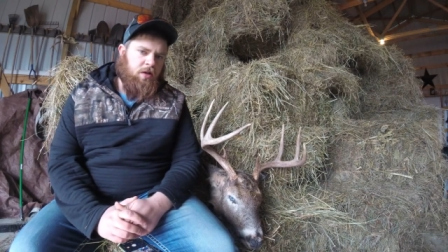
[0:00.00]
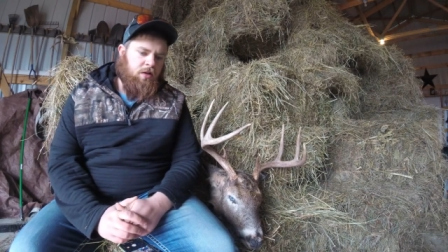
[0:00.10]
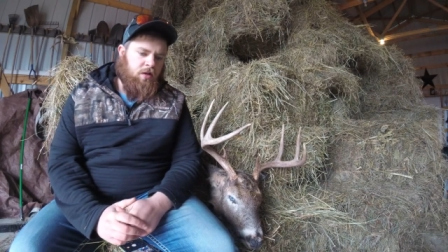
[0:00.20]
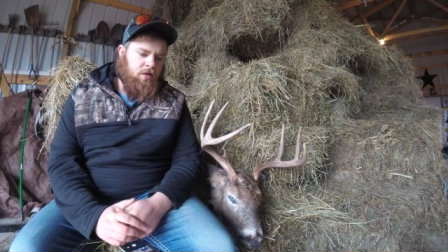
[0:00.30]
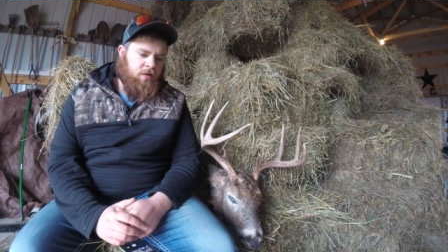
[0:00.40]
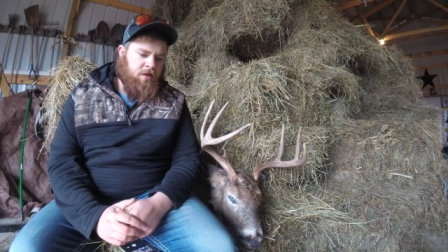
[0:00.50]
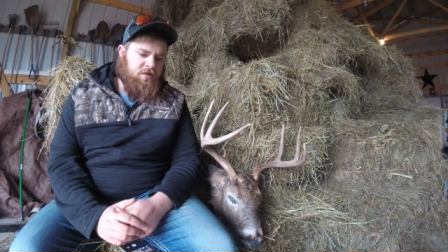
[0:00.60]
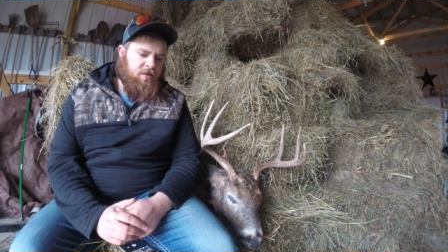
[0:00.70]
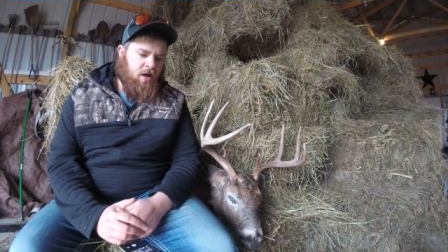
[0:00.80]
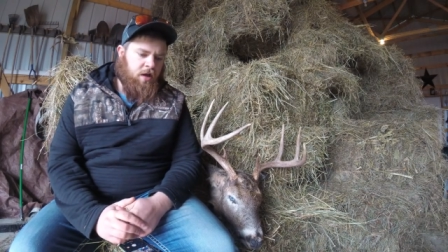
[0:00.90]
a uh,
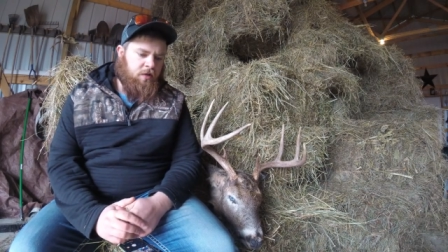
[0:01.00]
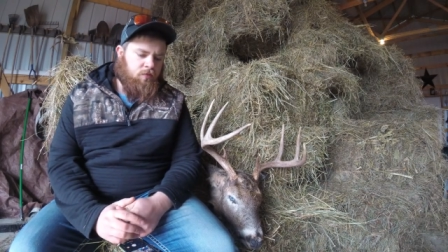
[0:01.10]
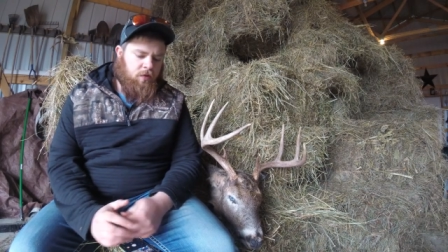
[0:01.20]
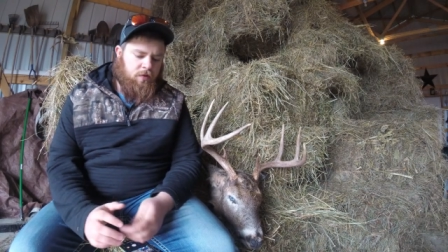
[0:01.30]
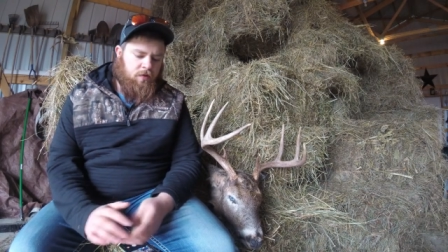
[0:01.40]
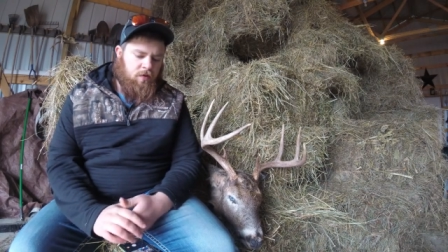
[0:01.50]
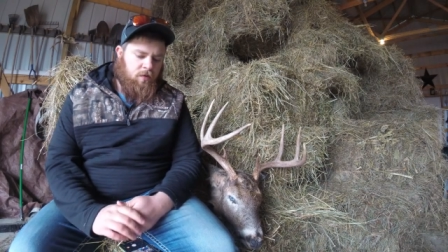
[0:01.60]
nice nine with